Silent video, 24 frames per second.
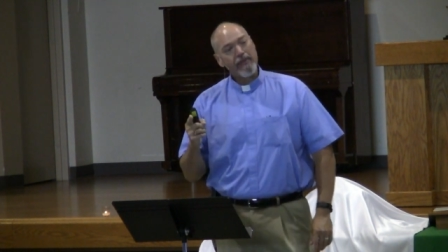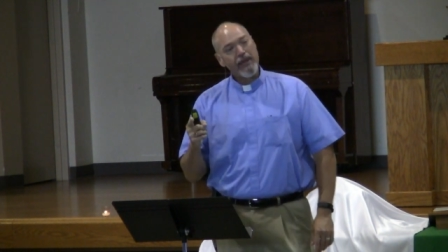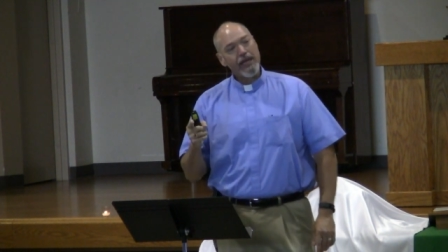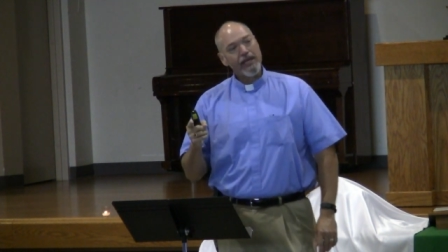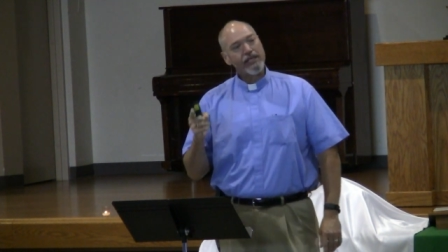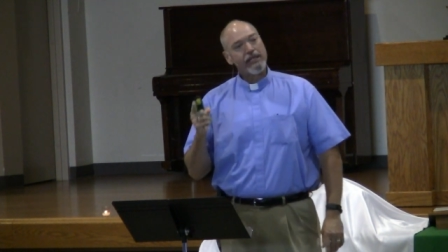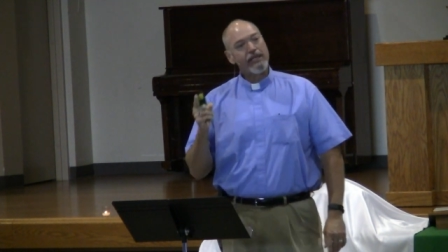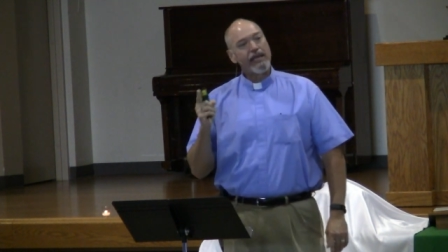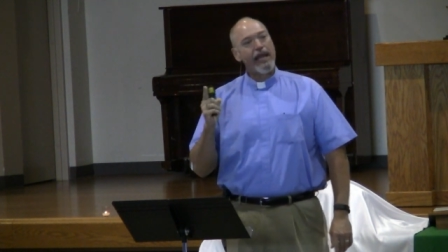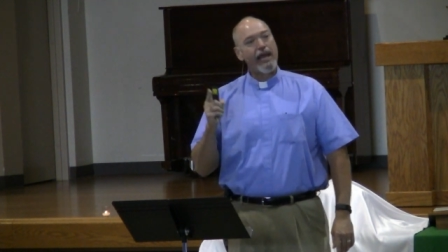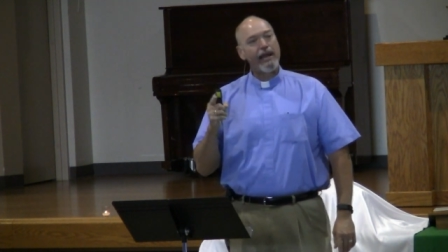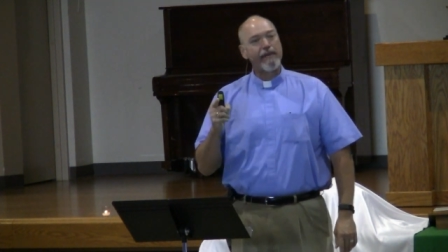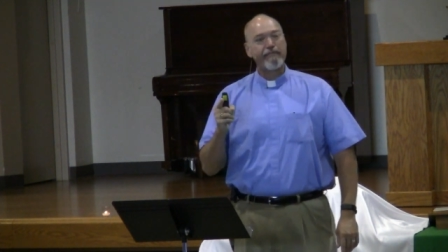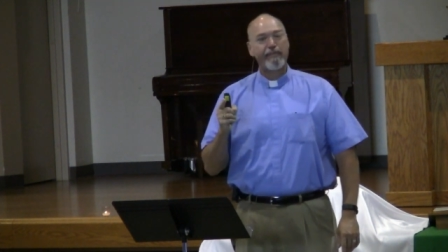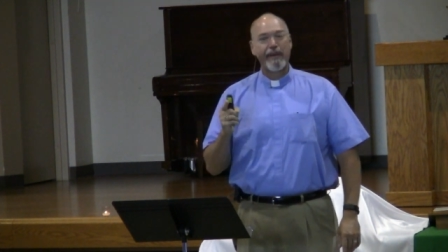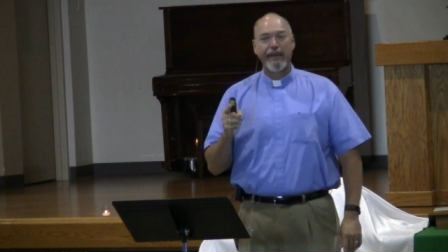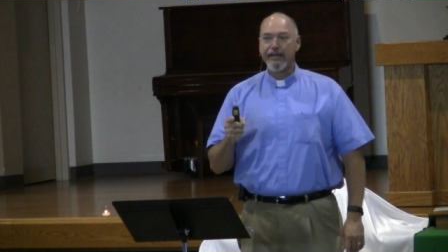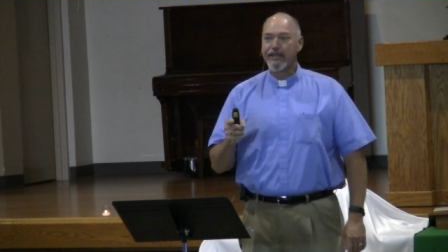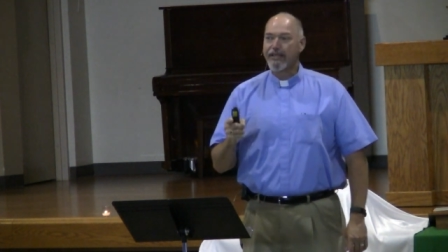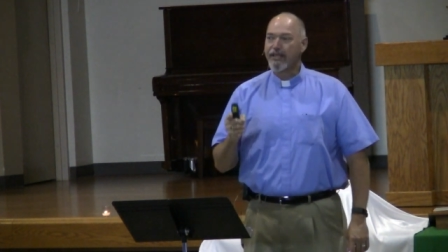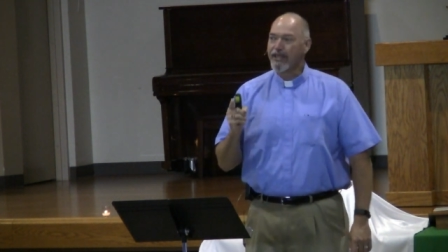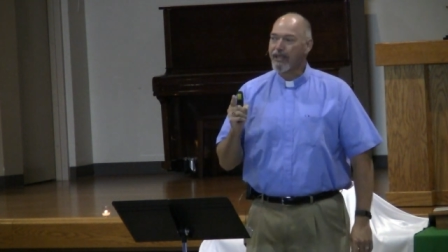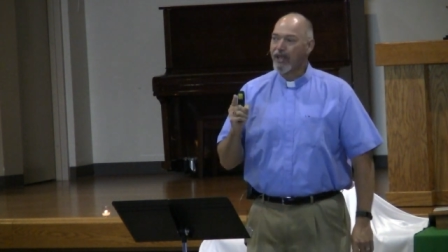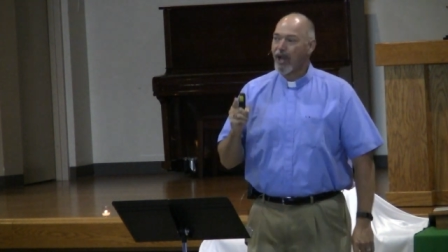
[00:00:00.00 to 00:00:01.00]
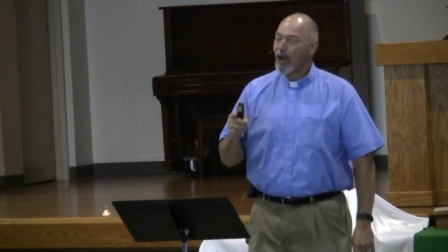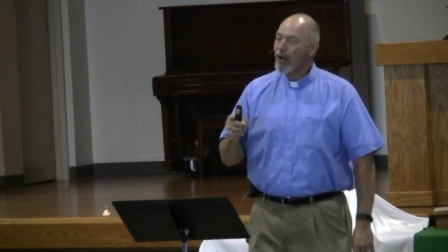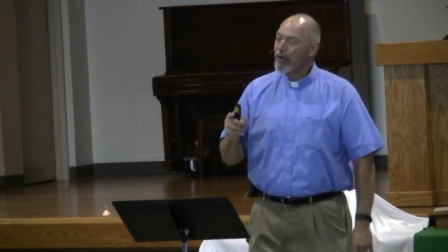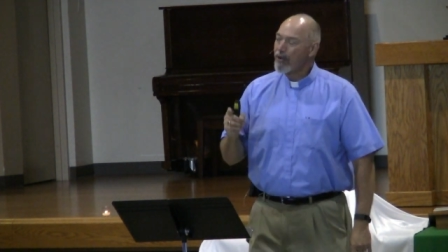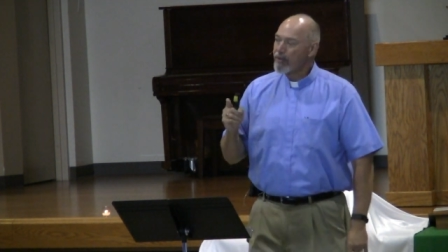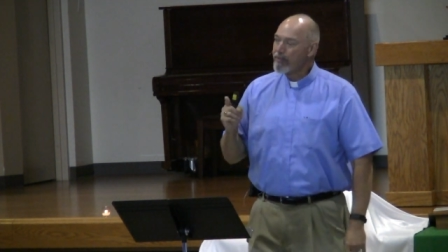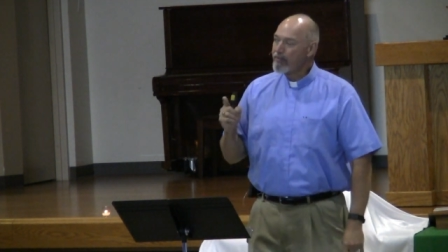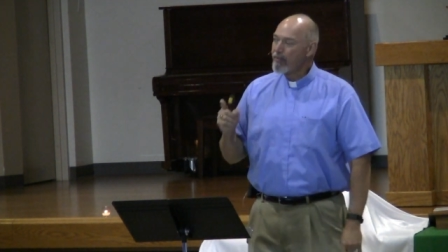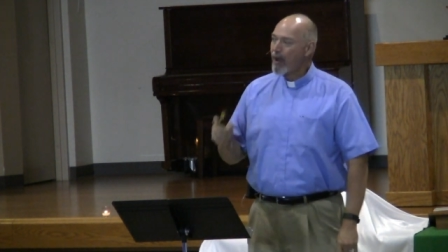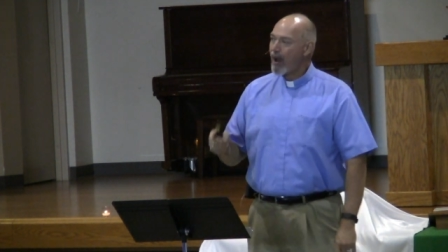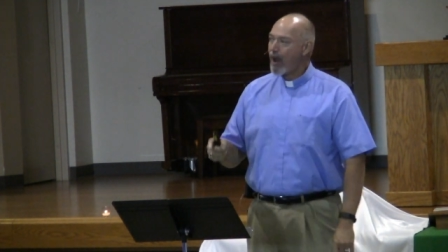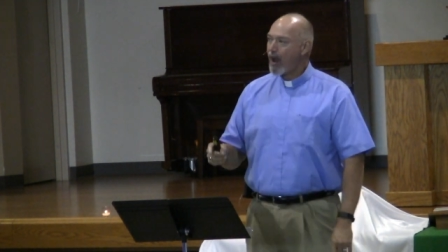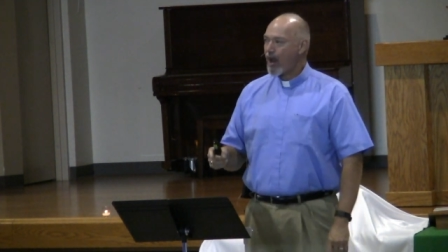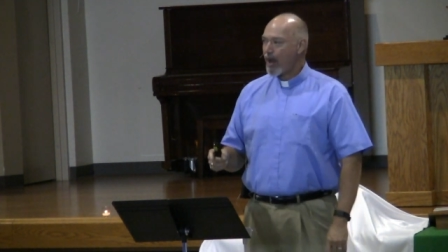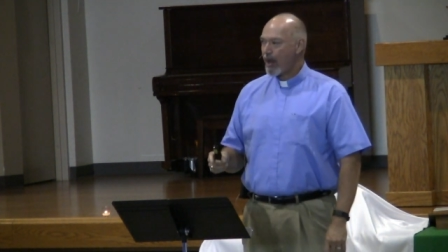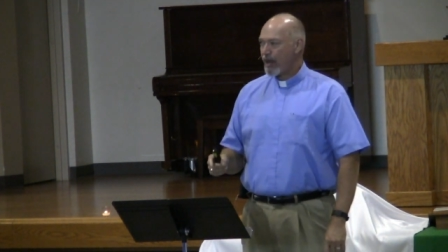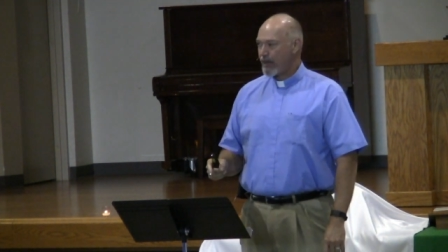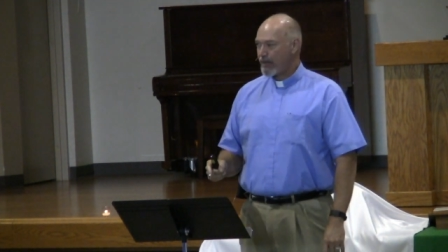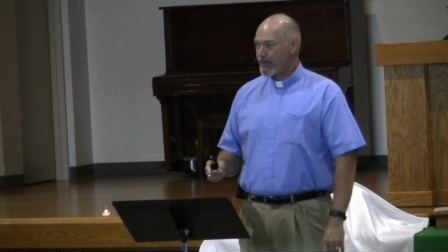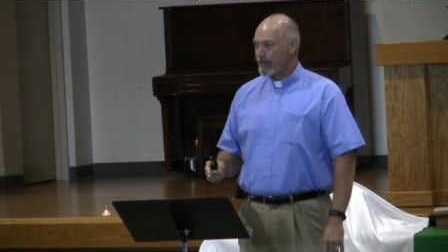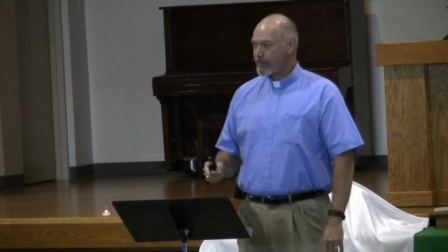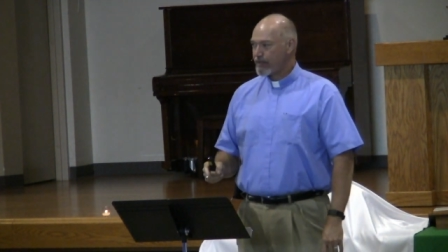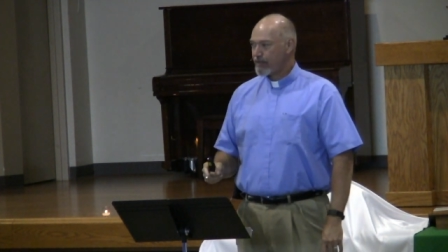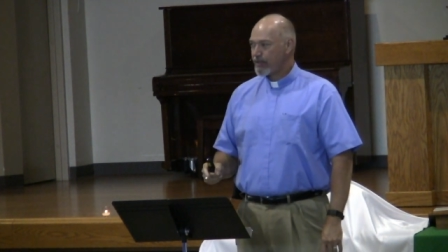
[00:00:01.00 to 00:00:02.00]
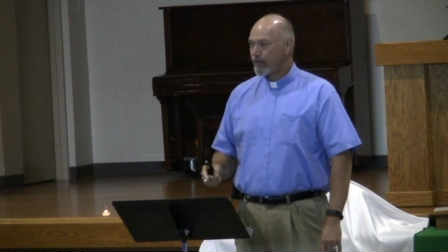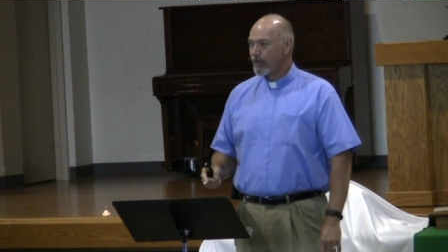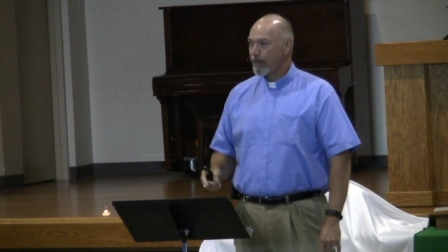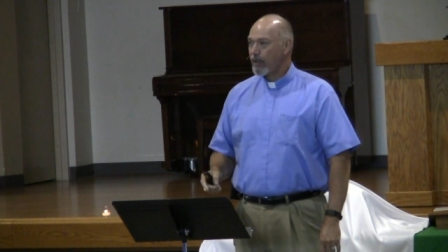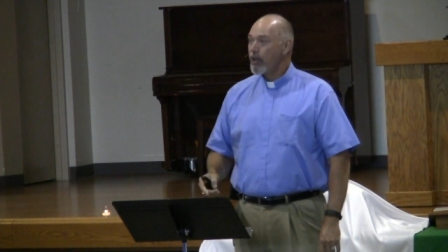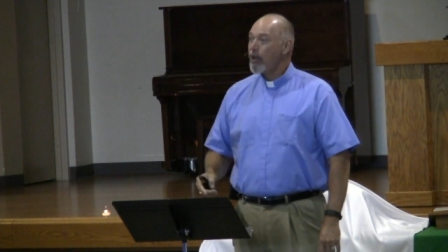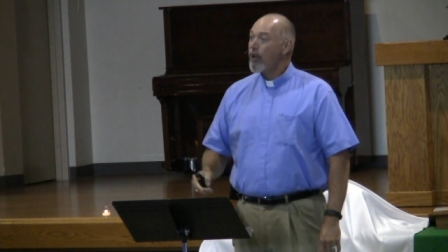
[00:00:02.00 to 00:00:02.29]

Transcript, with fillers: mission had been to go to Mars